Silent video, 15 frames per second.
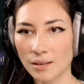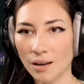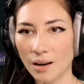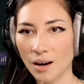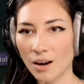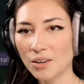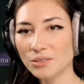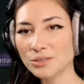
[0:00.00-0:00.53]

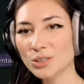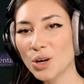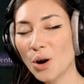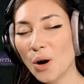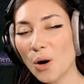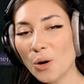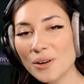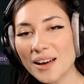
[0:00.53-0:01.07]
Oh
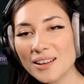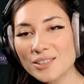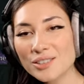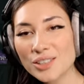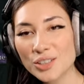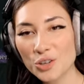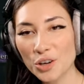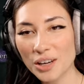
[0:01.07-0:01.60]
no,
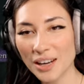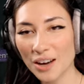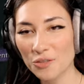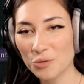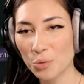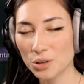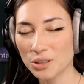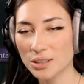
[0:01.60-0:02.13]
Nelson, you're not gonna have
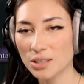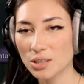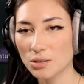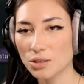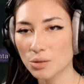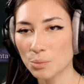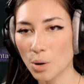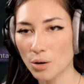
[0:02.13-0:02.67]
water until
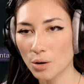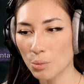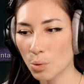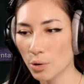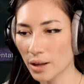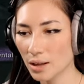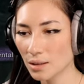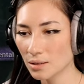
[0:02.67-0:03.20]
tomorrow
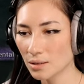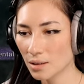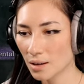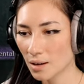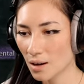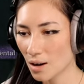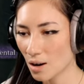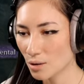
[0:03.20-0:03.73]
morning?
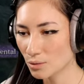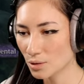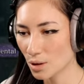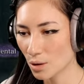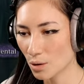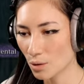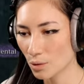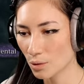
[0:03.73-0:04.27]
Oh
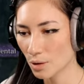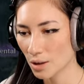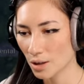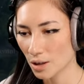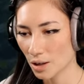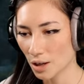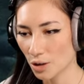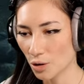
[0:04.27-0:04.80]
no.
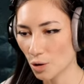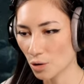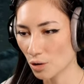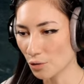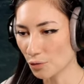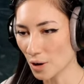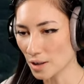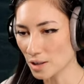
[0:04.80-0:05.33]
Can you go to your
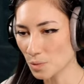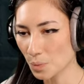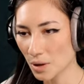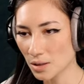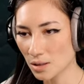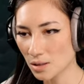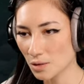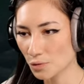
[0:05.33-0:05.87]
friends'
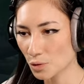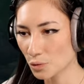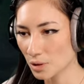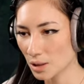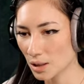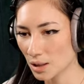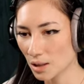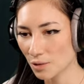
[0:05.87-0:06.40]
places if you
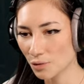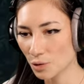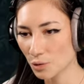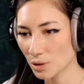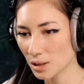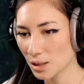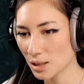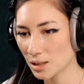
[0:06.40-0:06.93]
really if you
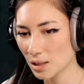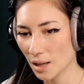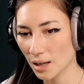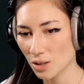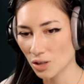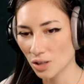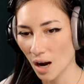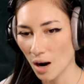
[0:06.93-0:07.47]
really need to like
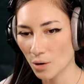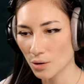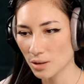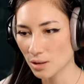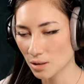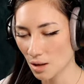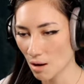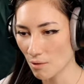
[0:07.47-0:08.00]
shower and
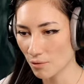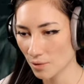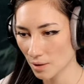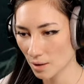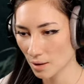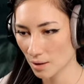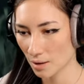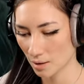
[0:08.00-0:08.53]
stuff?
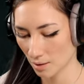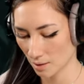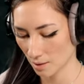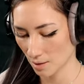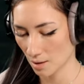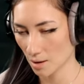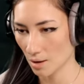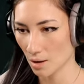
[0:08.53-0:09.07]

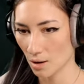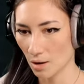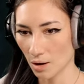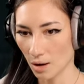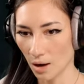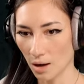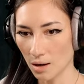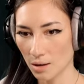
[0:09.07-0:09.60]
Okay.